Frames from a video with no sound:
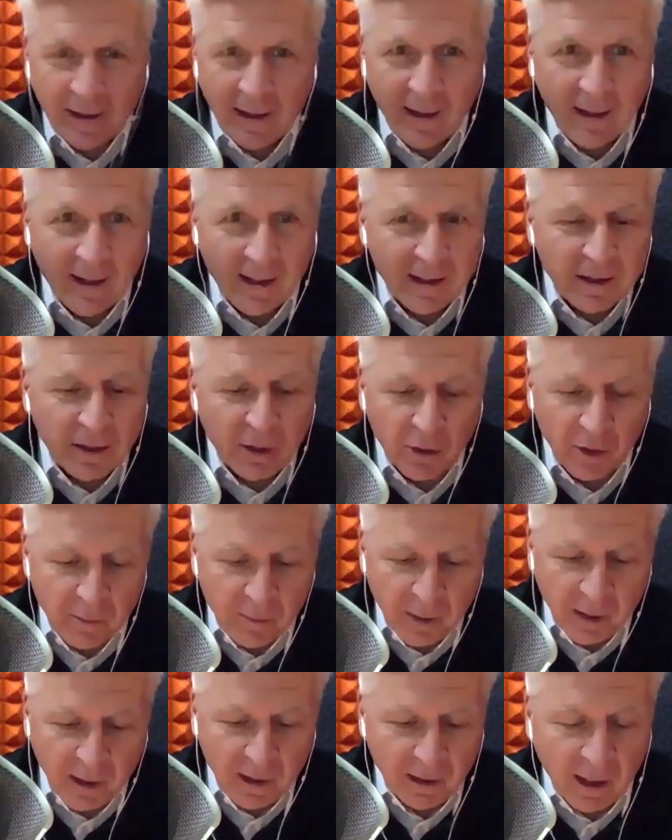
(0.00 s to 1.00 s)
It's going to
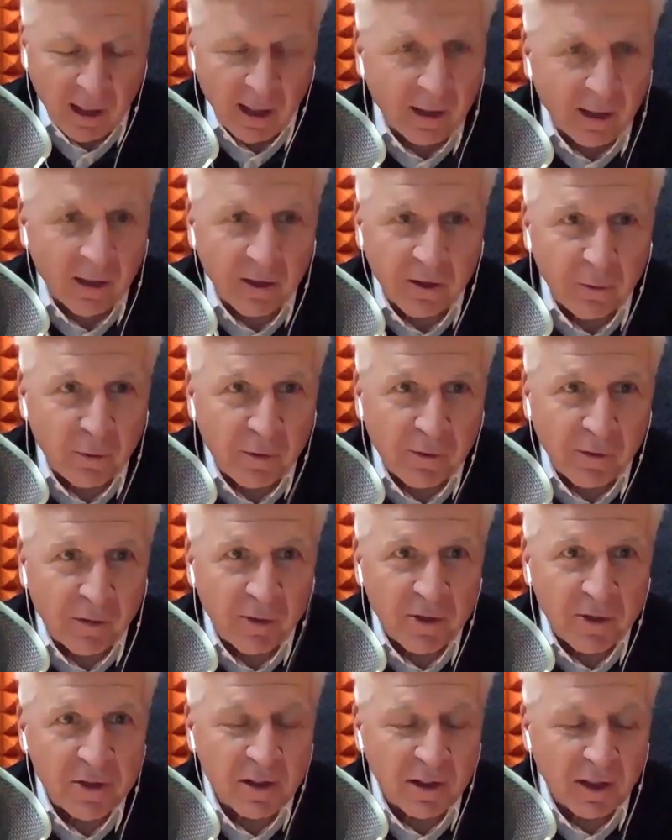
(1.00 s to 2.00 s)
be like nothing we've
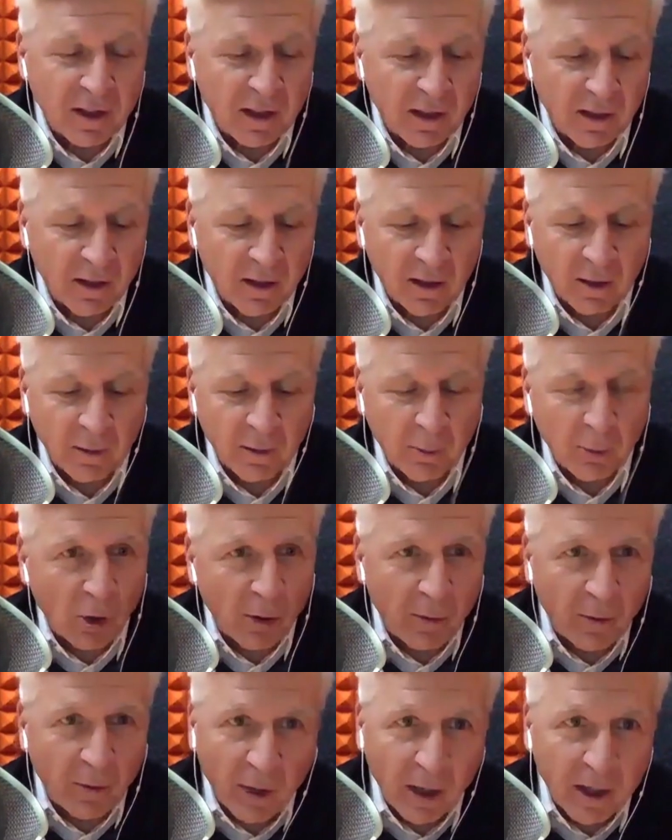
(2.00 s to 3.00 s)
ever seen.
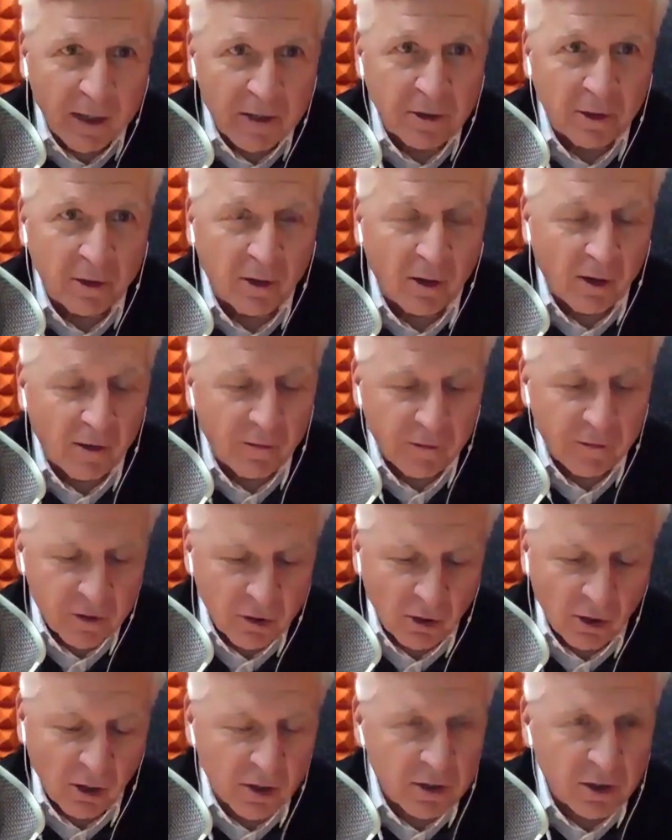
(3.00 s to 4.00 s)
Unemployment rates are off the
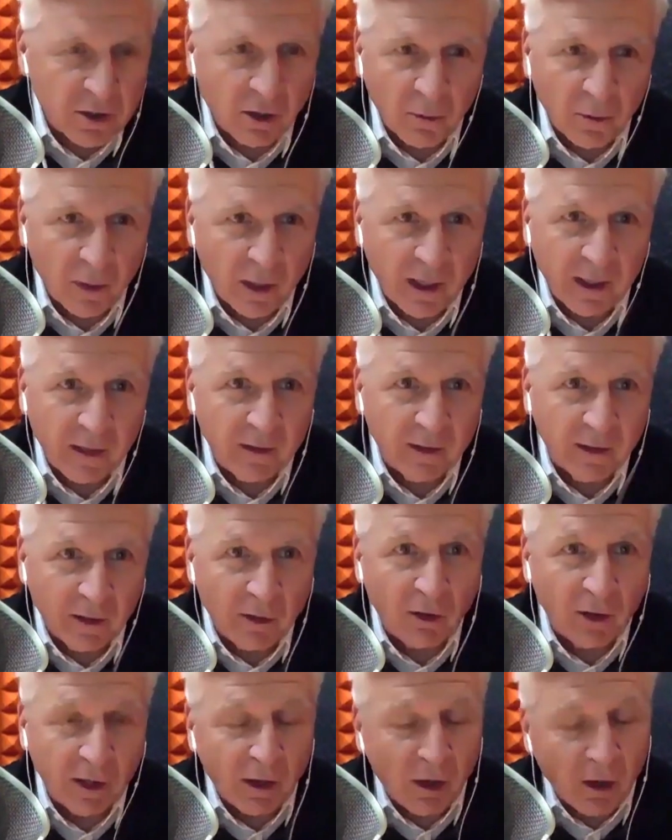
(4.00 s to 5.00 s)
charts already,
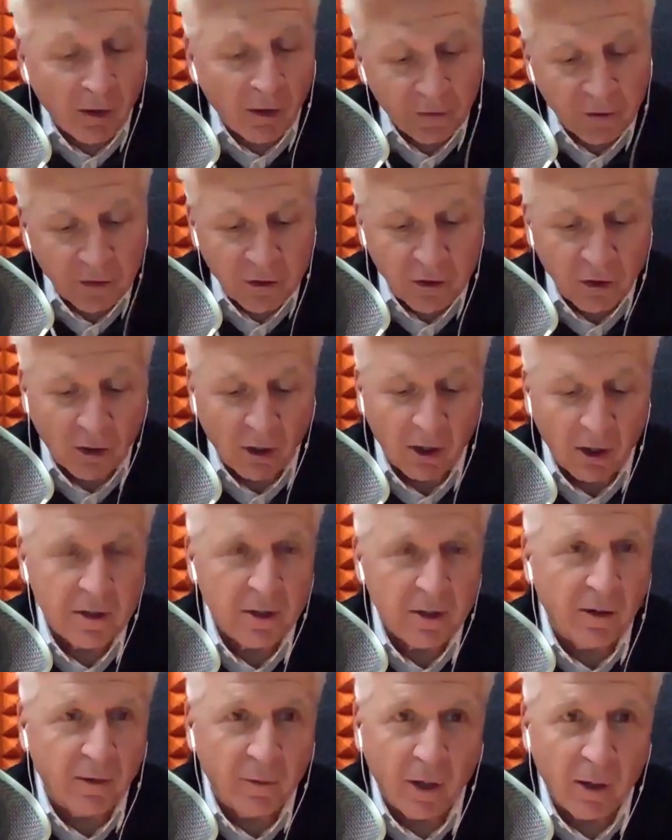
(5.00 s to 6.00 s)
literally off the charts.
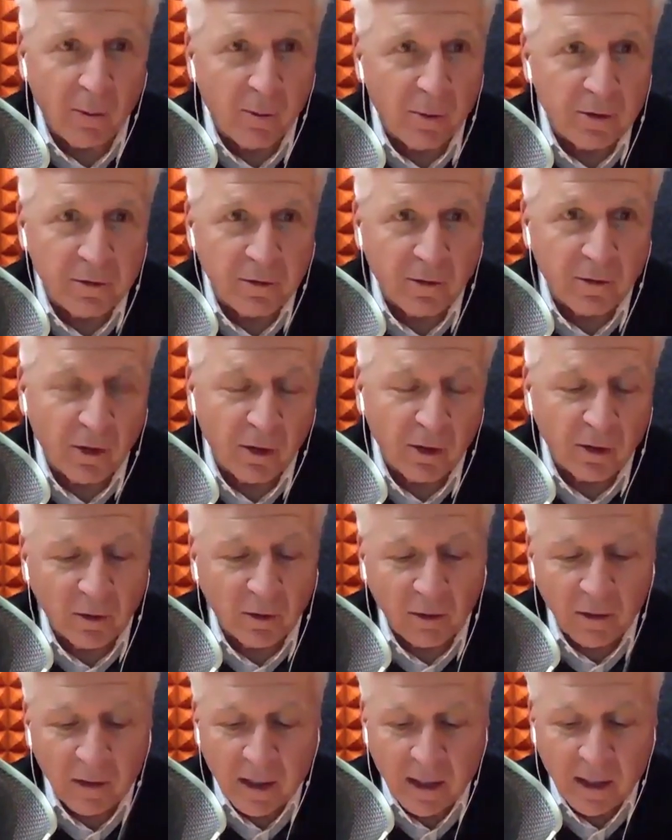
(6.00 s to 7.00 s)
They're almost
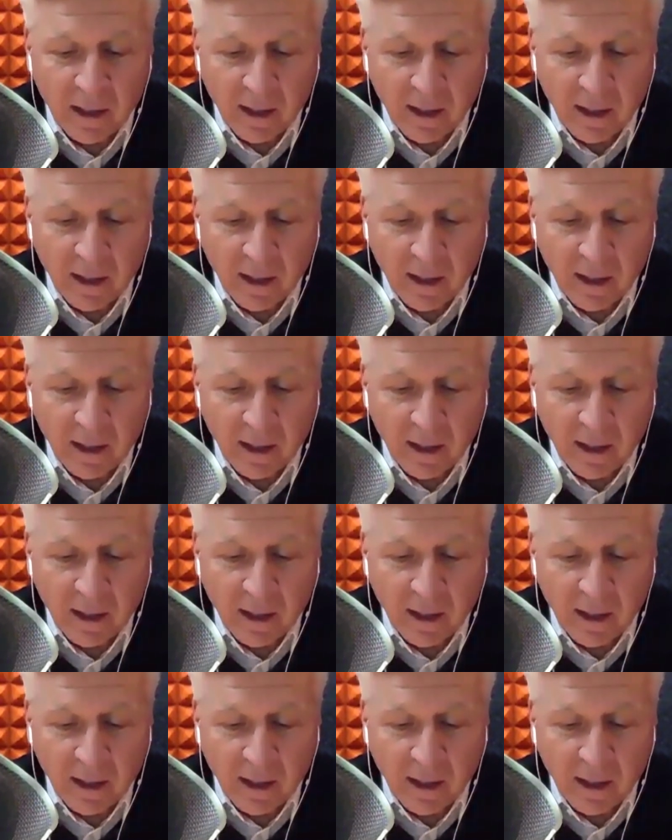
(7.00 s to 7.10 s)
vertical.